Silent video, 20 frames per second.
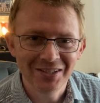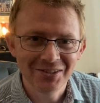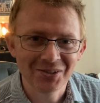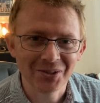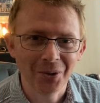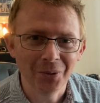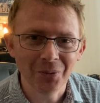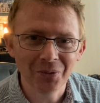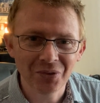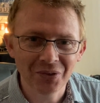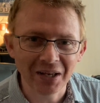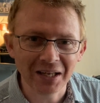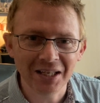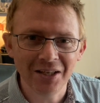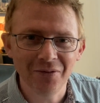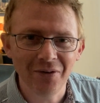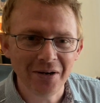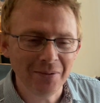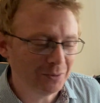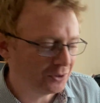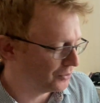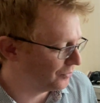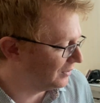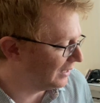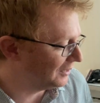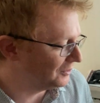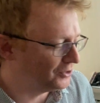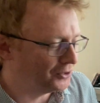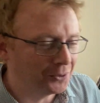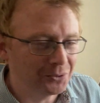So thank you very much for
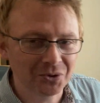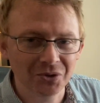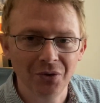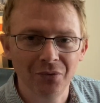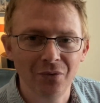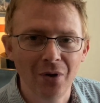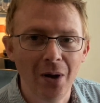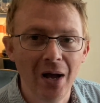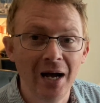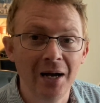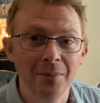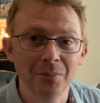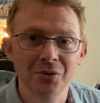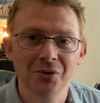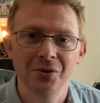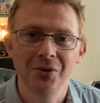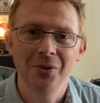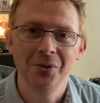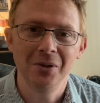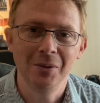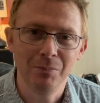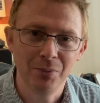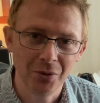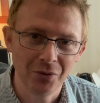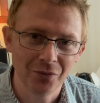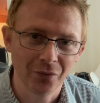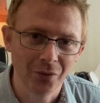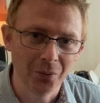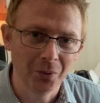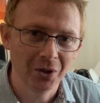that, Joseph. Absolutely
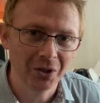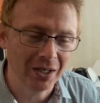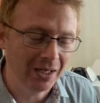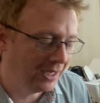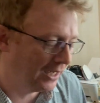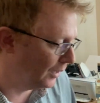beautiful work